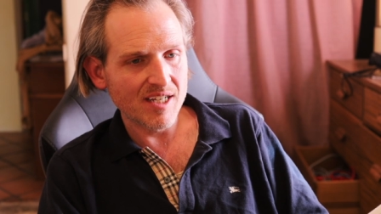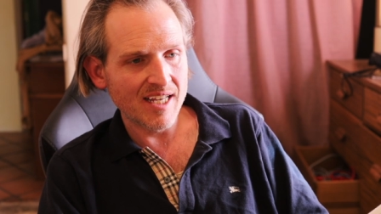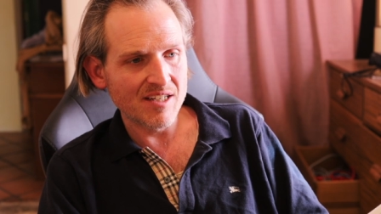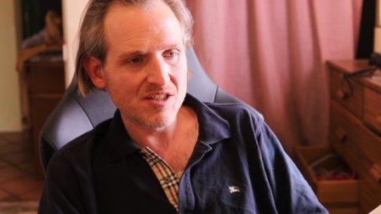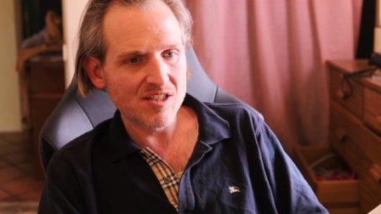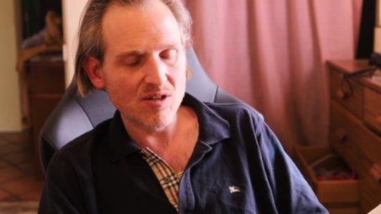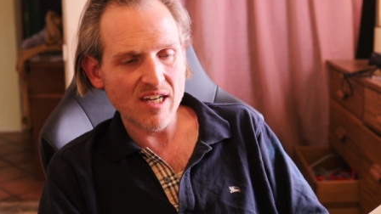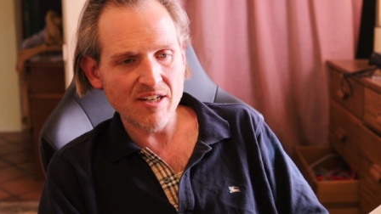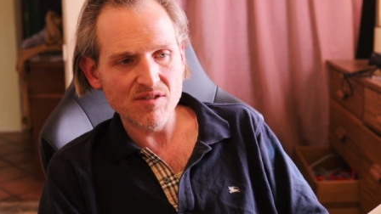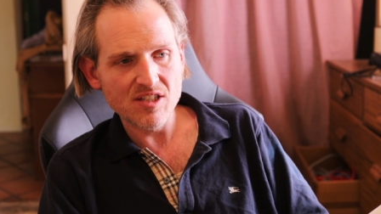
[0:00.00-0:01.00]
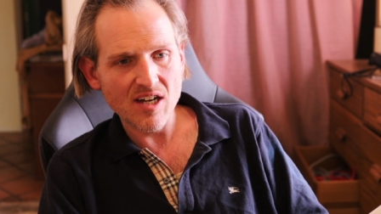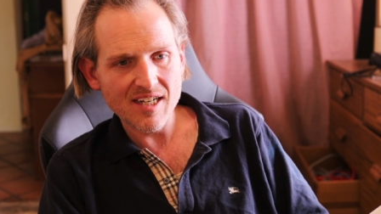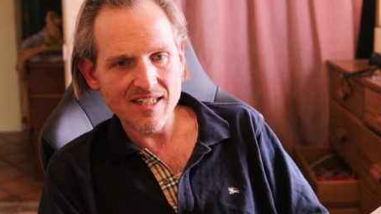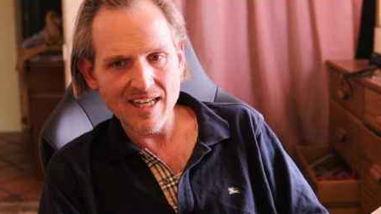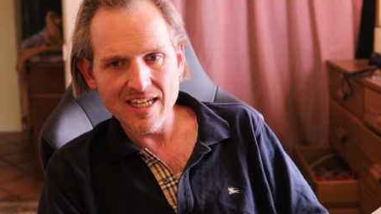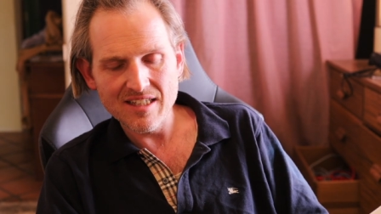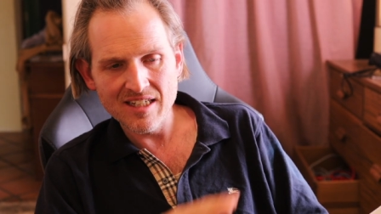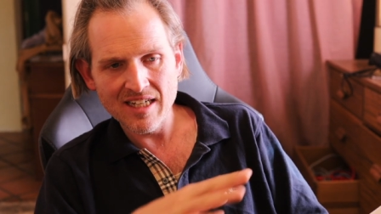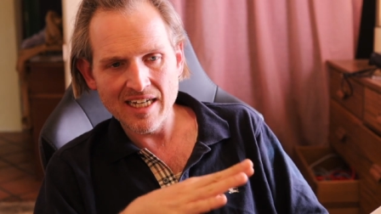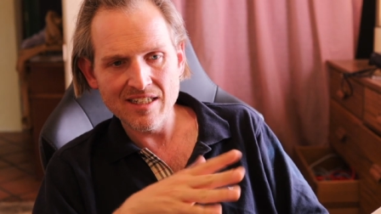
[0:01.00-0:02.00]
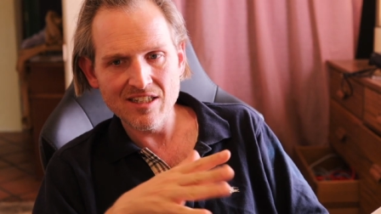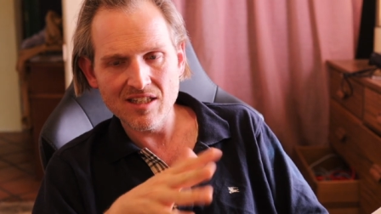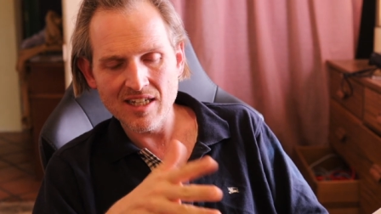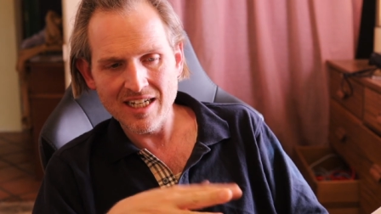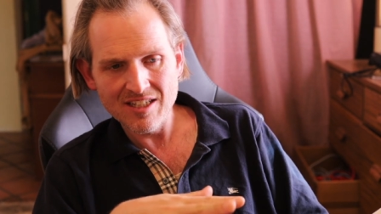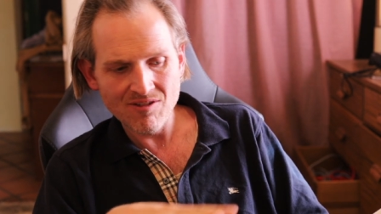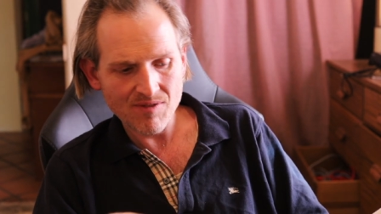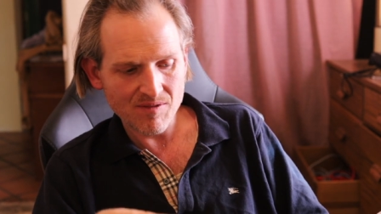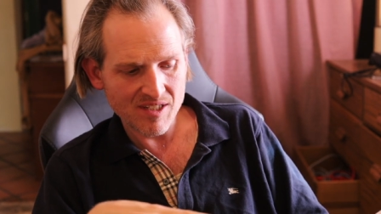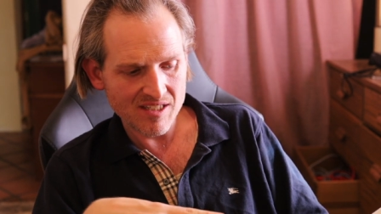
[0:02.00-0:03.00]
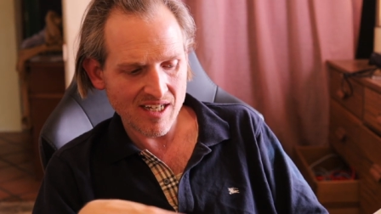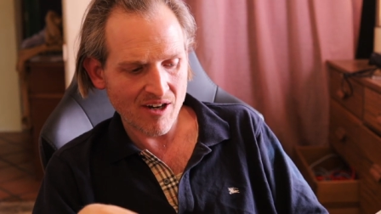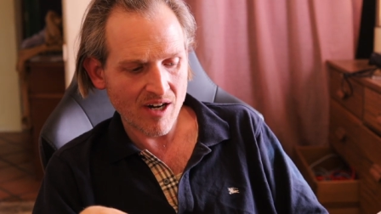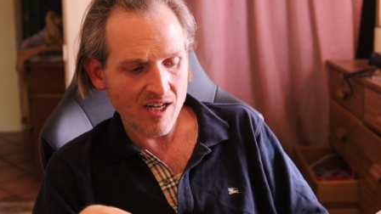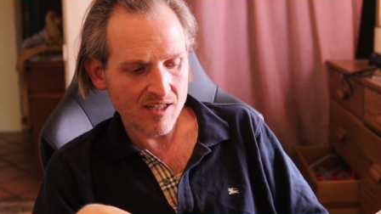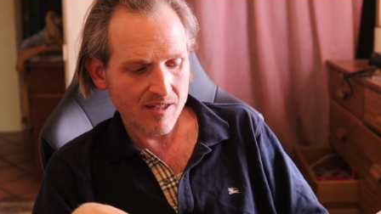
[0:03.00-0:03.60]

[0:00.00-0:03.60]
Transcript: and is still kind of stuck in the 1890s to the 1950s era,